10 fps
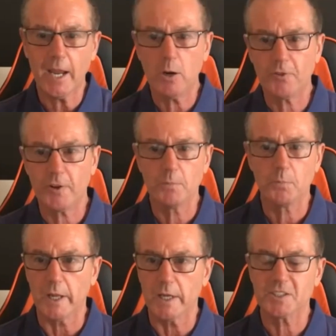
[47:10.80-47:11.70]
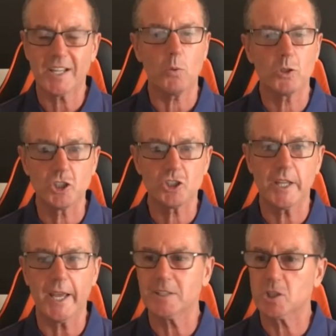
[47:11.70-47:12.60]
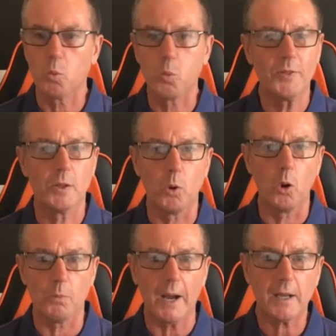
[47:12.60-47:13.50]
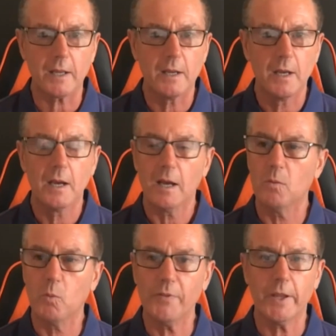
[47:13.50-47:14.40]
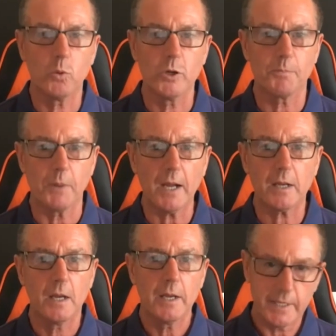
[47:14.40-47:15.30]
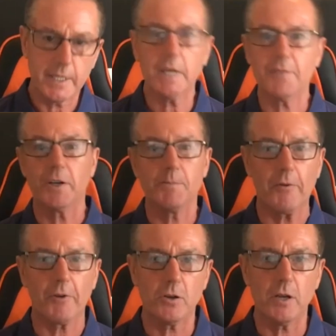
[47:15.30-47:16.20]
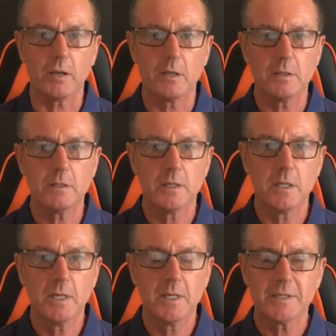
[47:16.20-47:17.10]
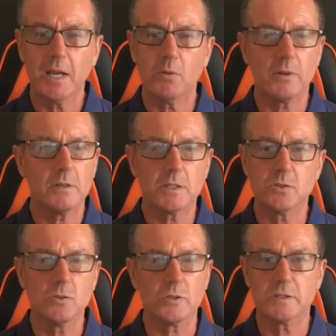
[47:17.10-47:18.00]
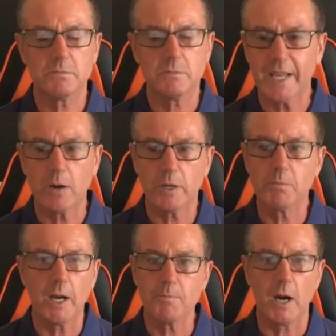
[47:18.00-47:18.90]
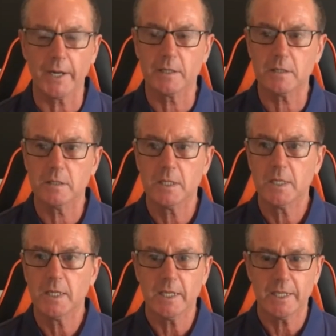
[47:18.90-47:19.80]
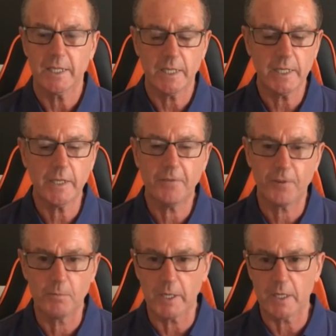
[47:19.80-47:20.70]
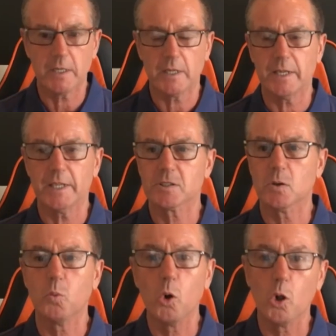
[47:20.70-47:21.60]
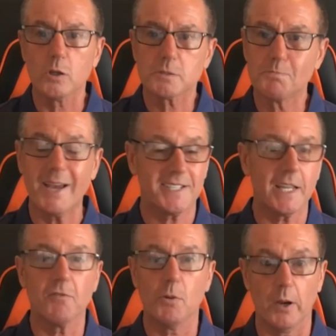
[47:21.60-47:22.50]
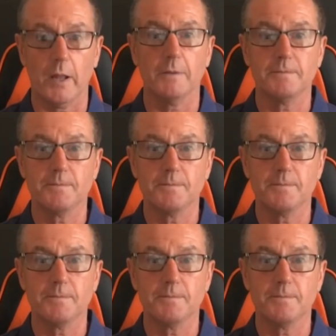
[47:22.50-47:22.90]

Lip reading: outfield players that were just there to win the ball back. And when they won it back, give it to Maradona. Now, there's no doubt in my mind, he, for me, is the world's best ever player.